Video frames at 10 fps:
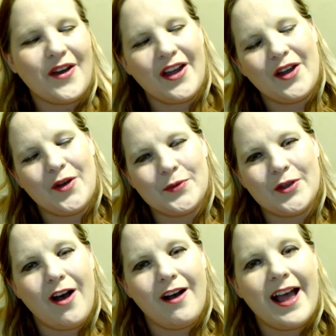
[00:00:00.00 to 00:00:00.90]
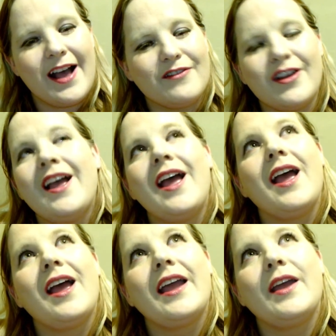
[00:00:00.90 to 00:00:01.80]
I hope you all have
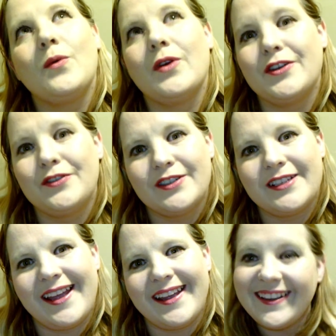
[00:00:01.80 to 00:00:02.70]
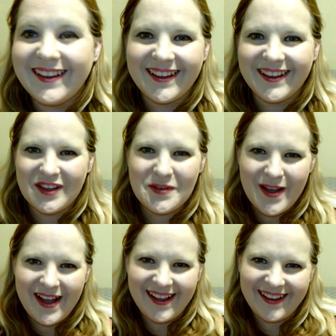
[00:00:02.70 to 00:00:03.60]
a wonderful day.
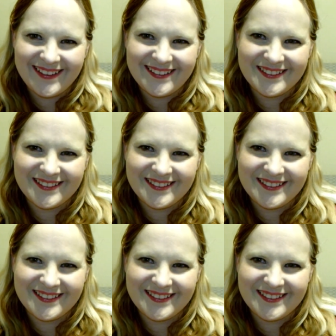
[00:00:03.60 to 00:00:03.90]
Goodbye.